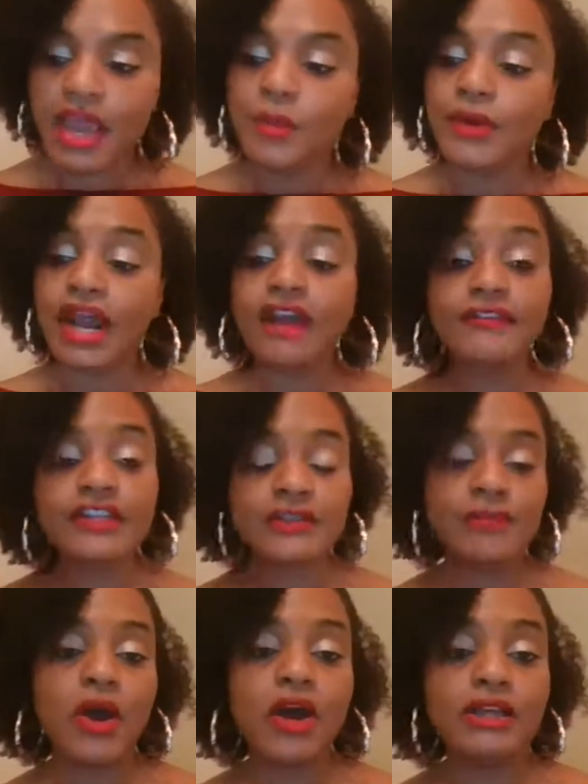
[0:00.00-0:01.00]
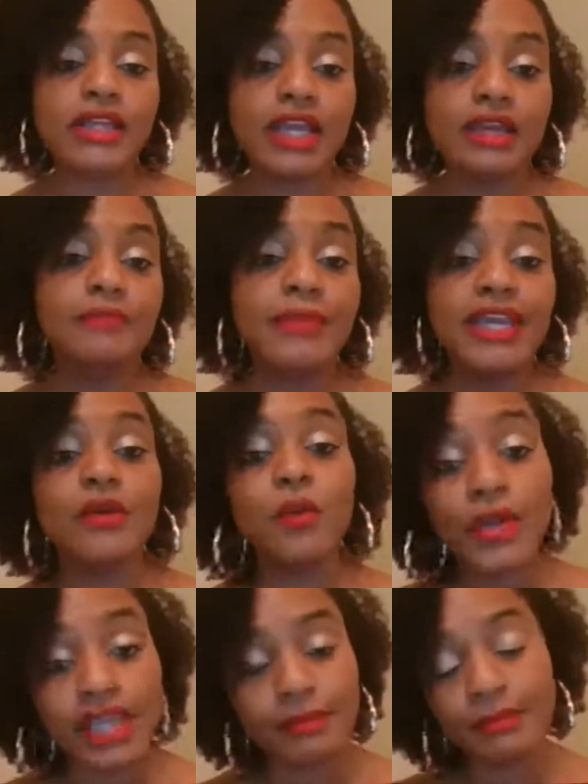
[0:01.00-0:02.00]
When I respond in being
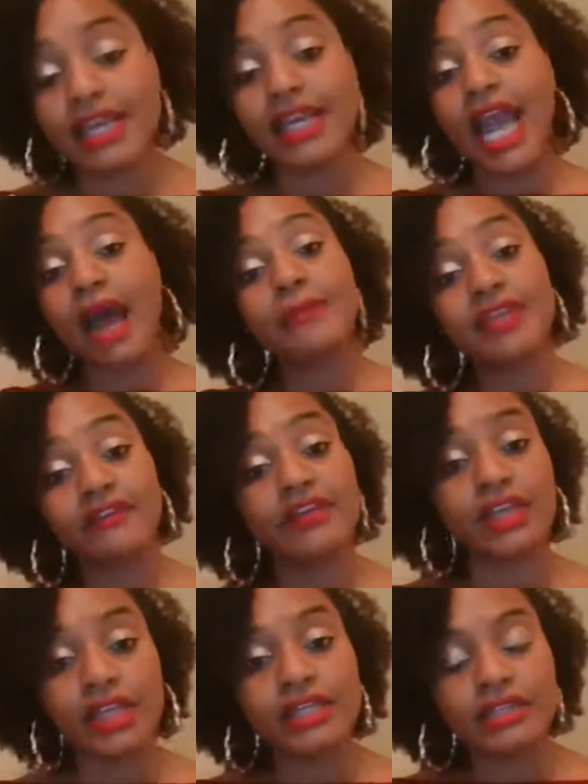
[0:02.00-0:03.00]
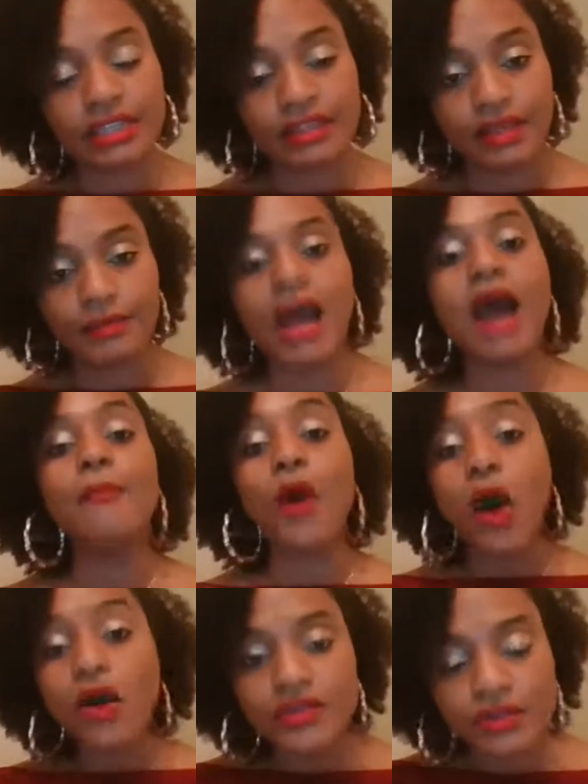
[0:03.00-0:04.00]
weak, meaning I'm giving into them, I'm
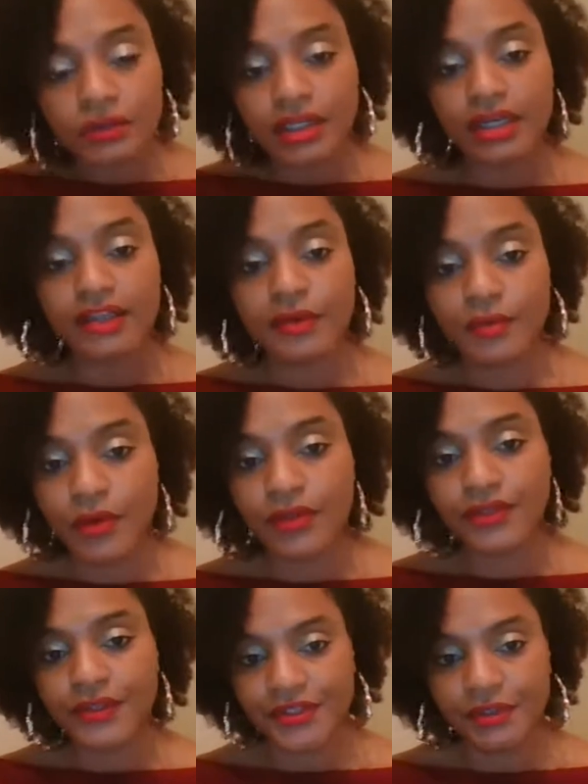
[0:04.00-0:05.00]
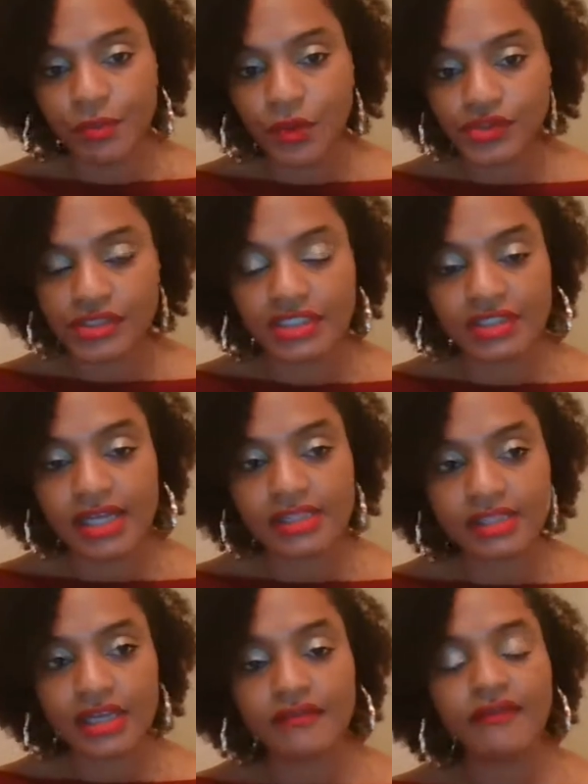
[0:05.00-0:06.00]
also letting them know that this emotion is not
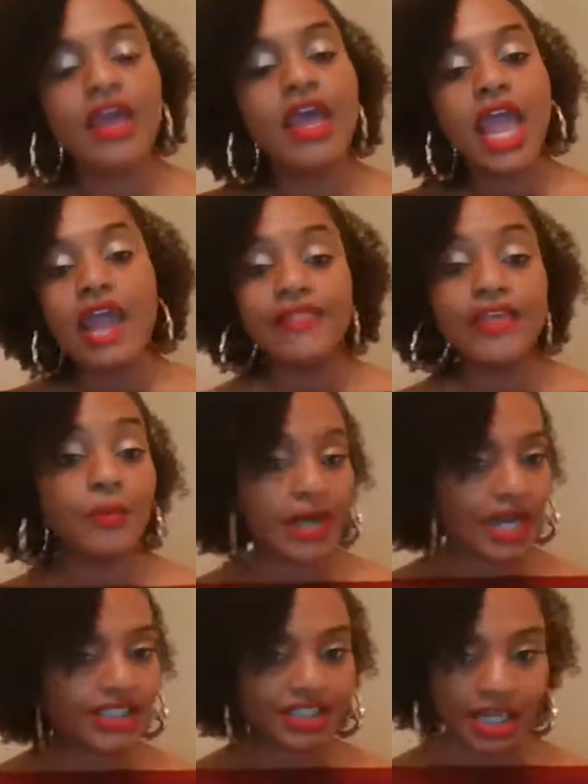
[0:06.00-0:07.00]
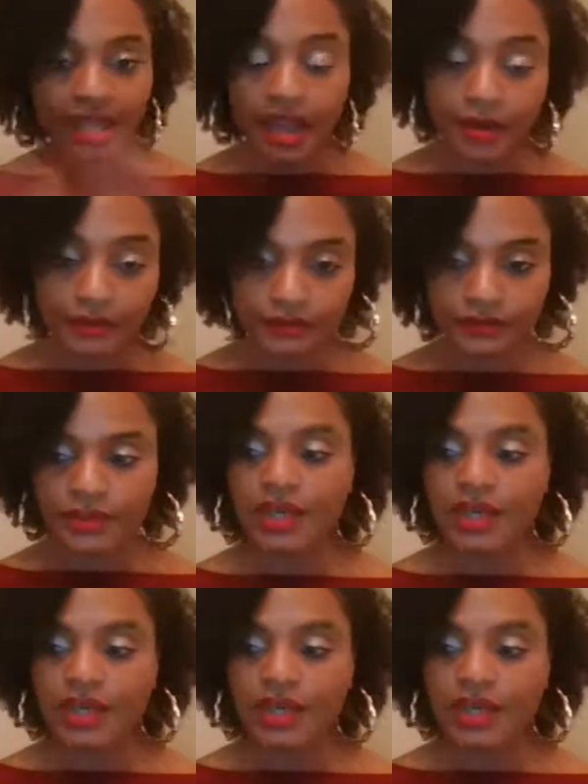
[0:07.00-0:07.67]
safe. And then when I check out,